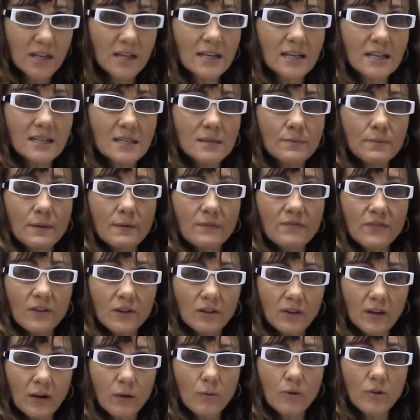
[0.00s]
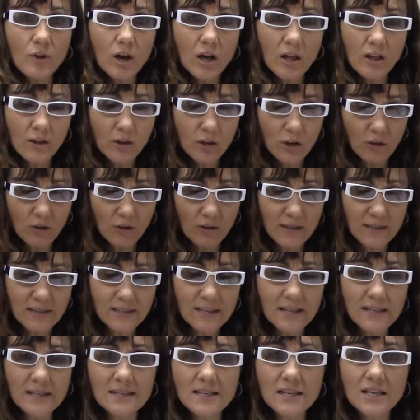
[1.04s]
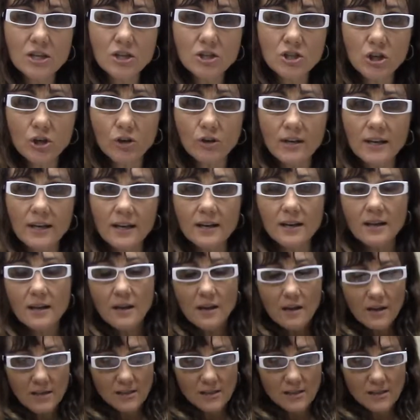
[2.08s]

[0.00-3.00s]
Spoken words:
It needs to be filled out with all of your listings that you turn in,